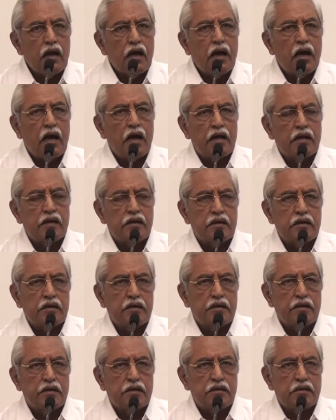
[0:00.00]
And
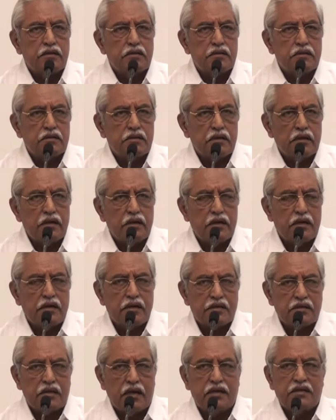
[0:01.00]

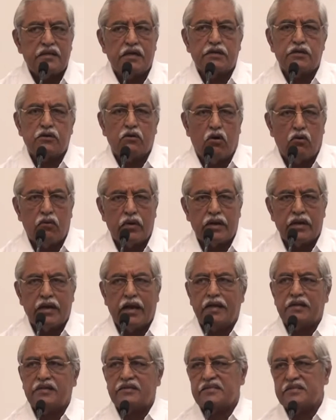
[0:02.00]
it is not that
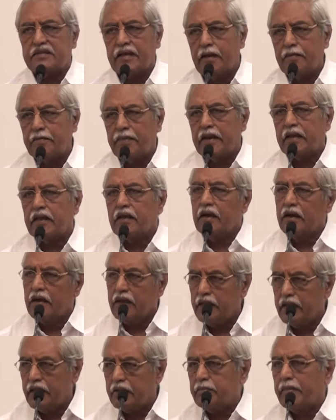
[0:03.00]
overnight this is happening.
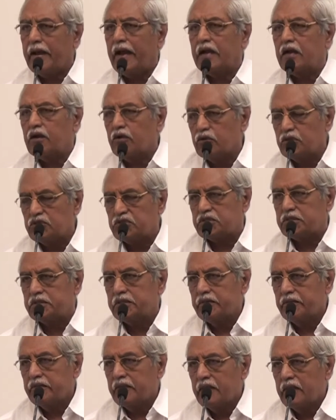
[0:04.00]
Earlier bad loans,
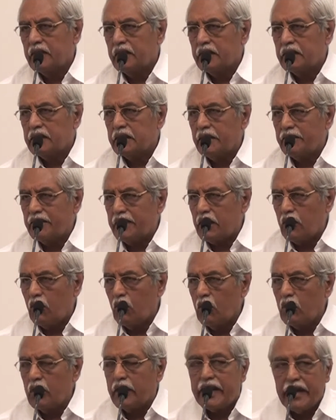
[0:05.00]
they were
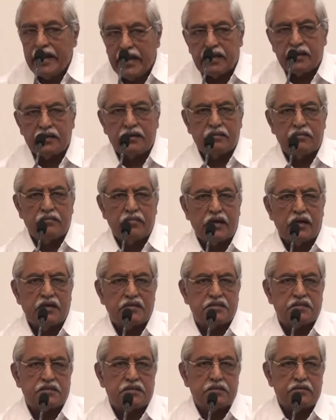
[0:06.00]
all hidden,
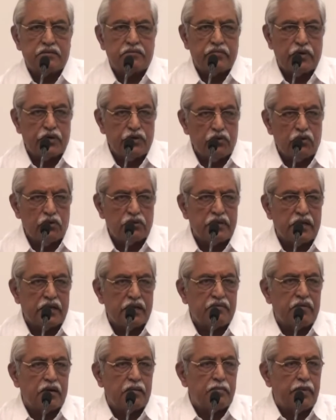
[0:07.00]
because we know that
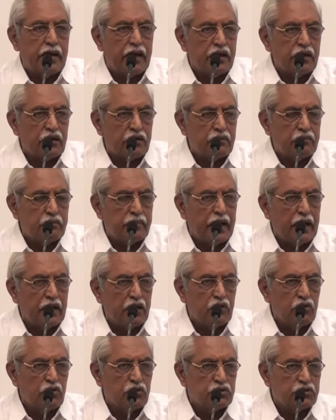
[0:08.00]
even bank
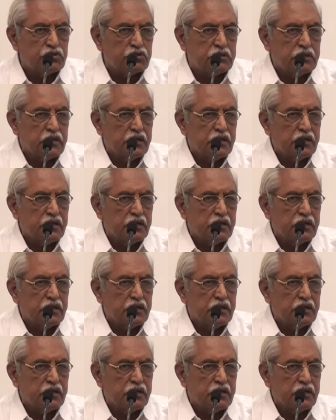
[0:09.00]
bad loans